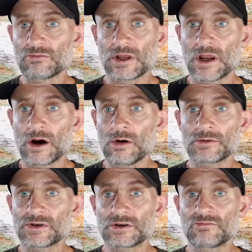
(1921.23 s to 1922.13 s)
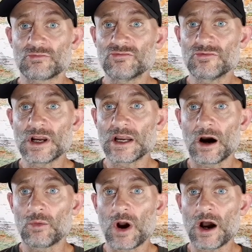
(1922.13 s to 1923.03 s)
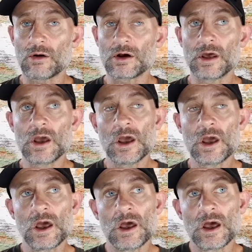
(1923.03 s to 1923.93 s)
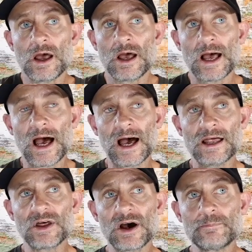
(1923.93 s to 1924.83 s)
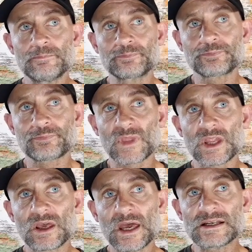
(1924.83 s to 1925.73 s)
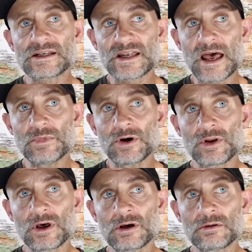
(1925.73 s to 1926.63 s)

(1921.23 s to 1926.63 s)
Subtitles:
You know, I was really unwell, and it set me on a